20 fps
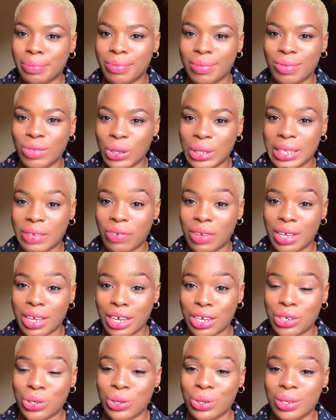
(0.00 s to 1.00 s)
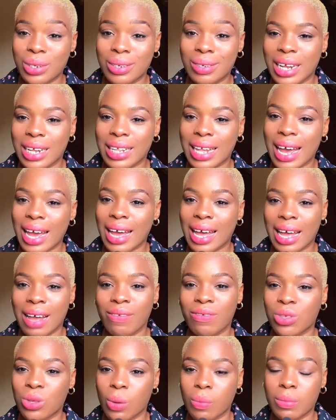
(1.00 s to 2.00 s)
notification that I
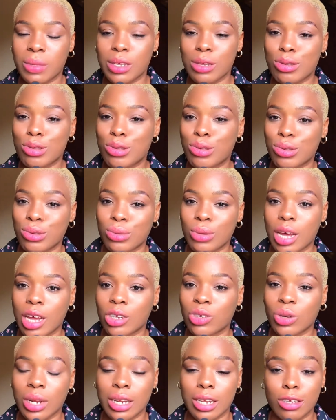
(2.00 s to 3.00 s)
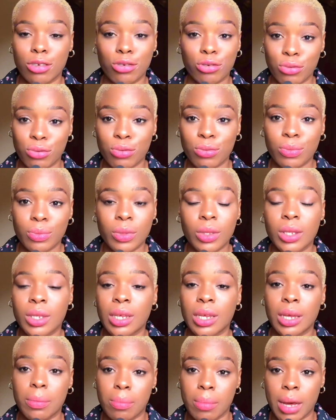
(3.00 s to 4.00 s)
have something to actually do
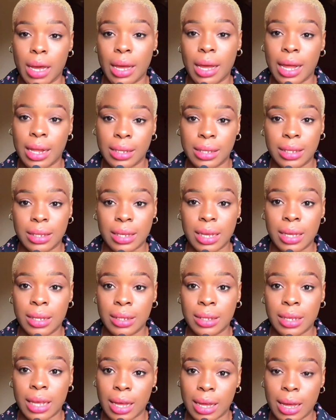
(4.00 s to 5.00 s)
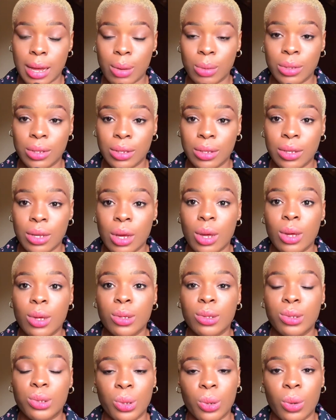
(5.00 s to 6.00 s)
in my AdSense account.
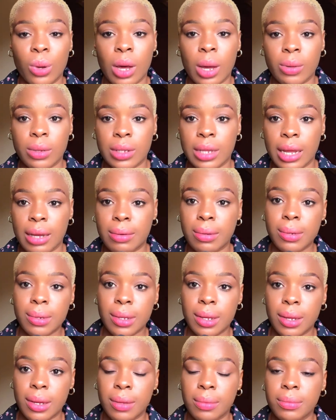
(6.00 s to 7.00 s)
So I was like, okay.